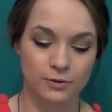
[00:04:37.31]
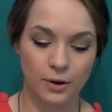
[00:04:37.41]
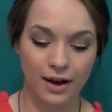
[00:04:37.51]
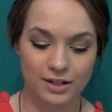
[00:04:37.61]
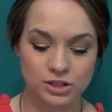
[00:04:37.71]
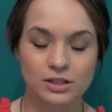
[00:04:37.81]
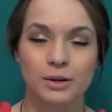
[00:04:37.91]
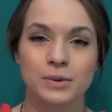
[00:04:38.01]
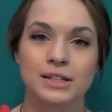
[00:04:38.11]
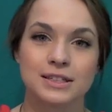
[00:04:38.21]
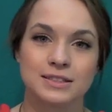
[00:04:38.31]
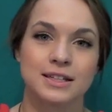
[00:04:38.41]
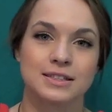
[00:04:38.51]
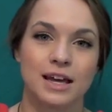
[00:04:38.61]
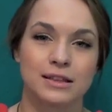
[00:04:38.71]
actually like one of the
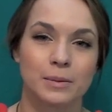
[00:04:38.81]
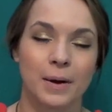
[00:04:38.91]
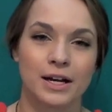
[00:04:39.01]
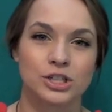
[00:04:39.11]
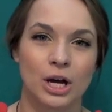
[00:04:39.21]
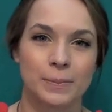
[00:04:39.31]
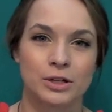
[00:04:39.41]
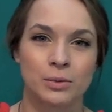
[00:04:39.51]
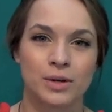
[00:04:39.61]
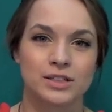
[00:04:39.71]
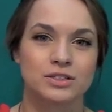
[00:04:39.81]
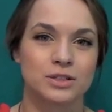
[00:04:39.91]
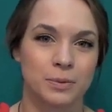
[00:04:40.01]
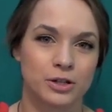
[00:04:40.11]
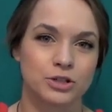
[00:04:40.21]
scents at the Body Shop and you want
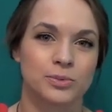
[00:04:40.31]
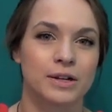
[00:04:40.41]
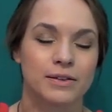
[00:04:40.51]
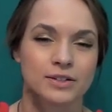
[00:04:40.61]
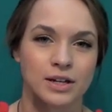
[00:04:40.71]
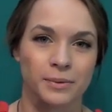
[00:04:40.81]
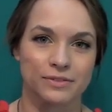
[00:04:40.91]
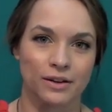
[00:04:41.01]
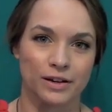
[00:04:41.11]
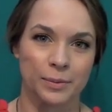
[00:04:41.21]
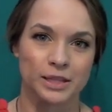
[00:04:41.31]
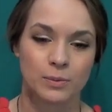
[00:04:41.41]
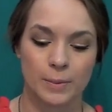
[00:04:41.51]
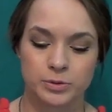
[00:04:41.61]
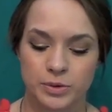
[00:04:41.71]
to purchase one of theirs, I would recommend
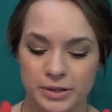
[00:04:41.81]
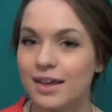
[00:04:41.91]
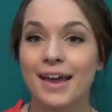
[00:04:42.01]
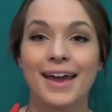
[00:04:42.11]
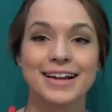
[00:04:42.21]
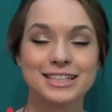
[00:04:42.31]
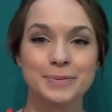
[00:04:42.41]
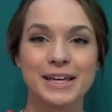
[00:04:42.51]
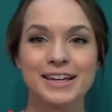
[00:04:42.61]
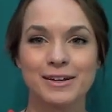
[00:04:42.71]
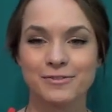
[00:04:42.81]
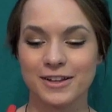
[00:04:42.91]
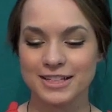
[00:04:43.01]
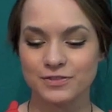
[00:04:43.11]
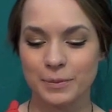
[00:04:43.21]
the whipped one. And speaking of
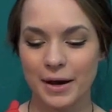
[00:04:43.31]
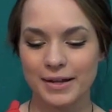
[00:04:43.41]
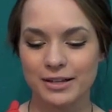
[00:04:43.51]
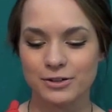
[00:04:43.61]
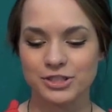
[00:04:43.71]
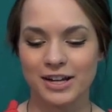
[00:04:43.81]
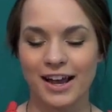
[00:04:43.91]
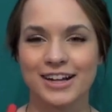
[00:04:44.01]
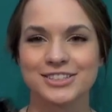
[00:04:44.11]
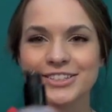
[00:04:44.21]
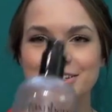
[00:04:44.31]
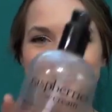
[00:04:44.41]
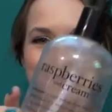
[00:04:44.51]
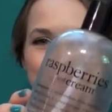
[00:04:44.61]
Philosophy Body Lotion, I actually used